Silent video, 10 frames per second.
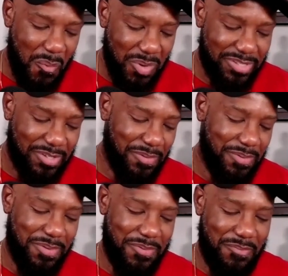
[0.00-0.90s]
What's
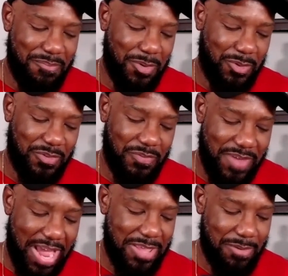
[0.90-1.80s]
the most
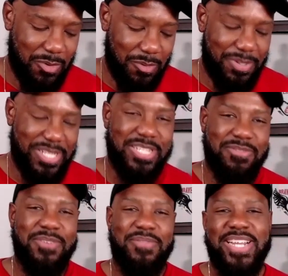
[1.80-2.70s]
valuable piece
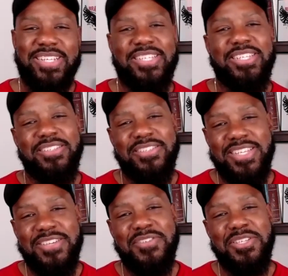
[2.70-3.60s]
of advice he's
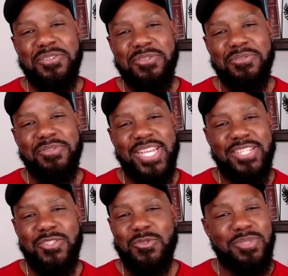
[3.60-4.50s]
given you
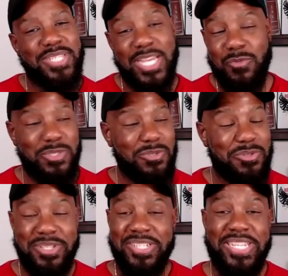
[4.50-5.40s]
that you take with you
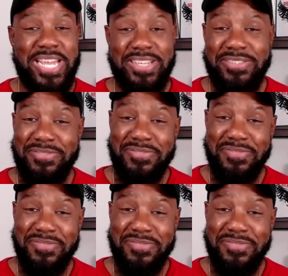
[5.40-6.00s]
to this day?